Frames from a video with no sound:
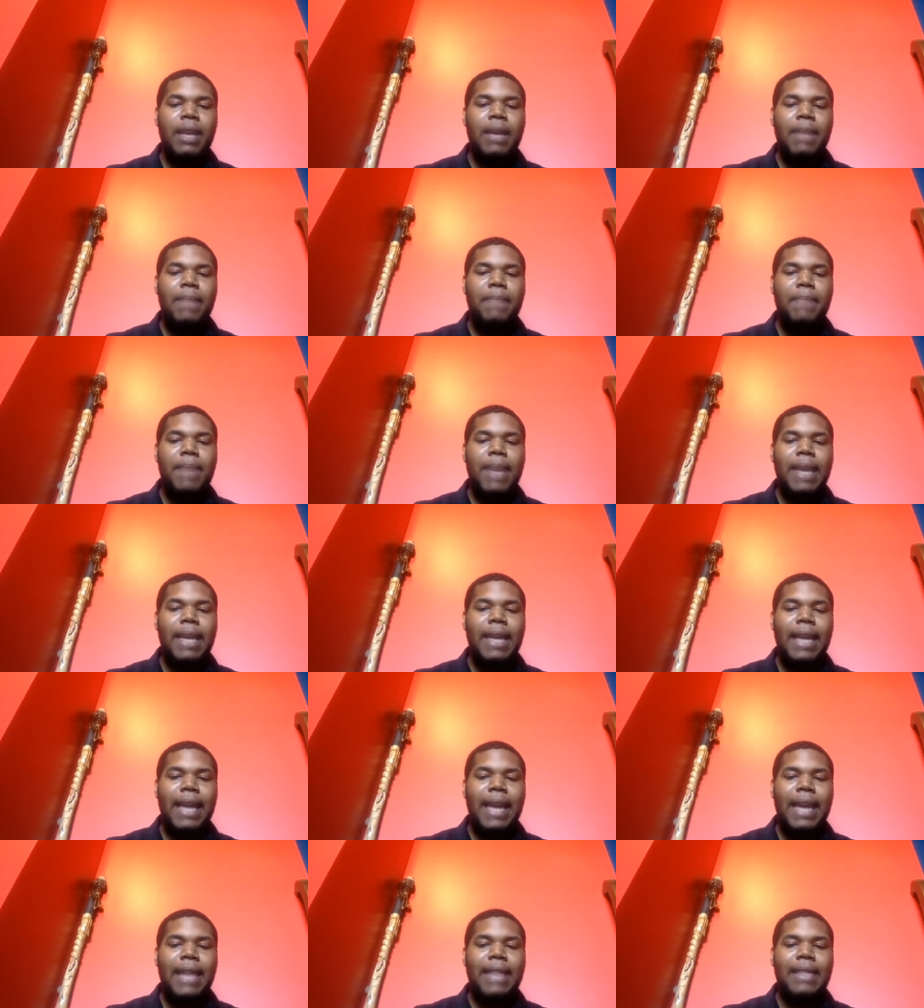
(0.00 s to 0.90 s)

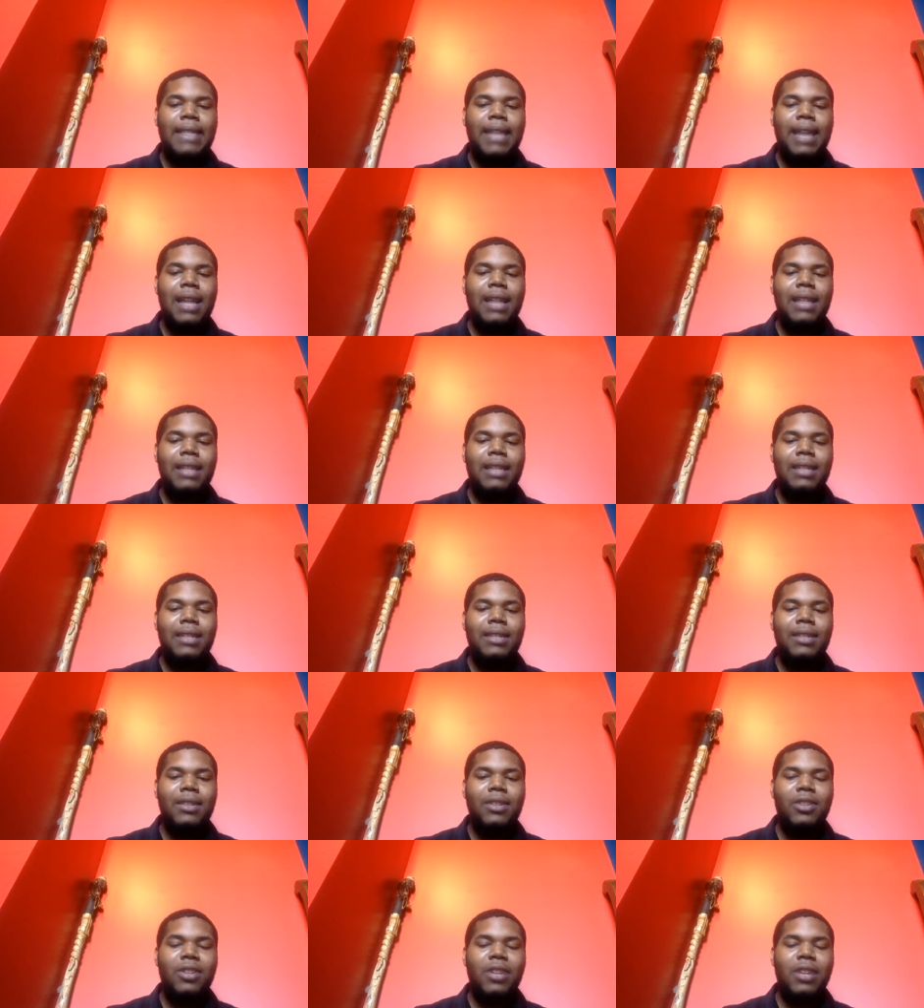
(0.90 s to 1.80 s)
make a solid
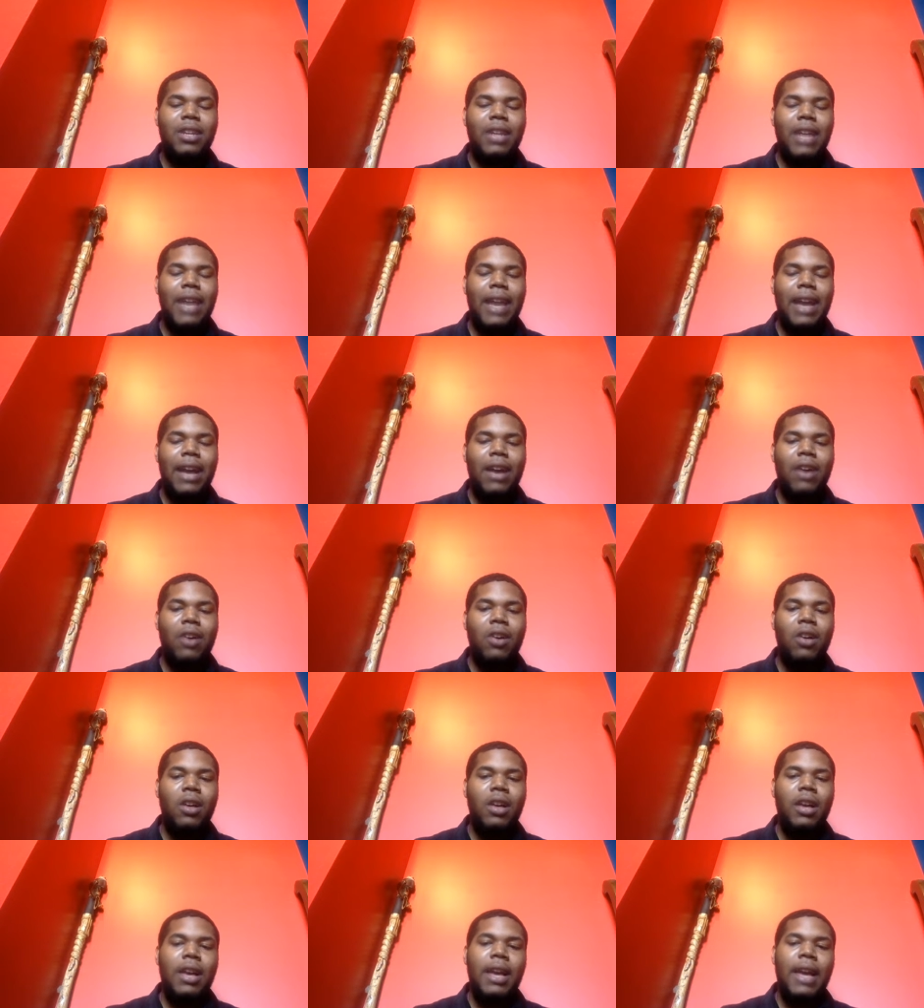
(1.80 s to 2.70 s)
decision now.